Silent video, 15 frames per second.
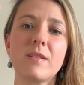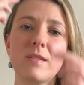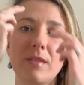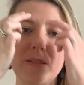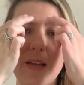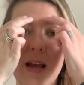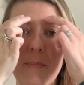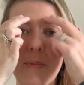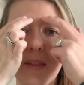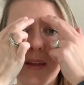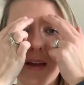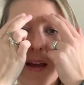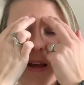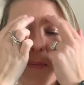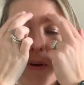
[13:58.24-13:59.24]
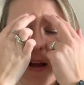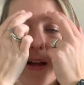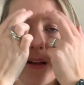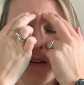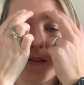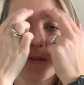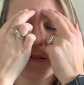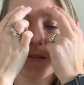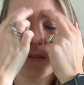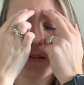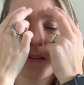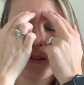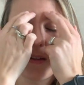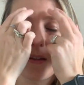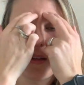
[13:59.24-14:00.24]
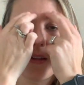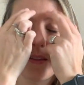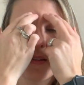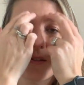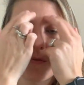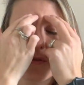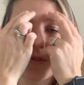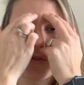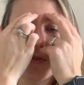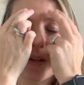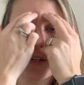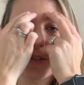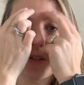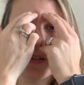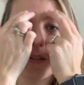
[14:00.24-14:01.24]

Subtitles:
Top of the eyebrows. This restriction